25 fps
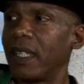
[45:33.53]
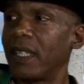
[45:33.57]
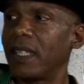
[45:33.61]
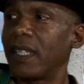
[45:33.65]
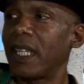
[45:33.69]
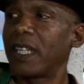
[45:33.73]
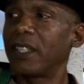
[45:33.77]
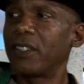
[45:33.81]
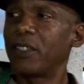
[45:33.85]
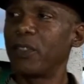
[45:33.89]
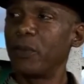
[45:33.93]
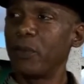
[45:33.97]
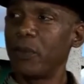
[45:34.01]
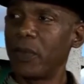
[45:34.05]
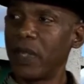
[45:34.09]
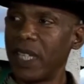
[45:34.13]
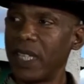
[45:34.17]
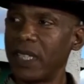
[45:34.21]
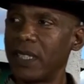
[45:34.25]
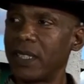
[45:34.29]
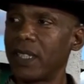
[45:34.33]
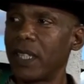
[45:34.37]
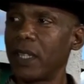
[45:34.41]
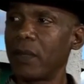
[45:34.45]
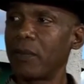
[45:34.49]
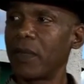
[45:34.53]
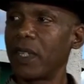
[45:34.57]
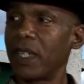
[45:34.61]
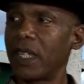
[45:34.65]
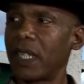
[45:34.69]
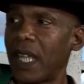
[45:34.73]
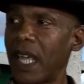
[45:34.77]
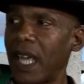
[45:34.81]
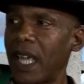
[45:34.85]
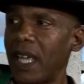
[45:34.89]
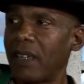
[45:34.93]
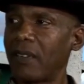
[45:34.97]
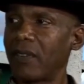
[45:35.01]
that you mean something in
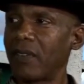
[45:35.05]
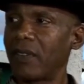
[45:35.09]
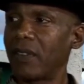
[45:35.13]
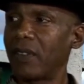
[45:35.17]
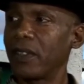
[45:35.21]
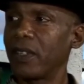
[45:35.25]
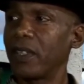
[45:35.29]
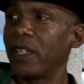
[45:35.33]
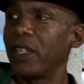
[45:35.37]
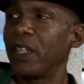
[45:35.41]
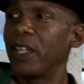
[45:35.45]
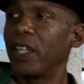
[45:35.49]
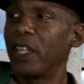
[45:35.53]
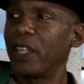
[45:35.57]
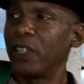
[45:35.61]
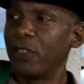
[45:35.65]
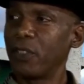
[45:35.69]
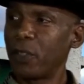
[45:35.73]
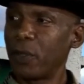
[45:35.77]
life, and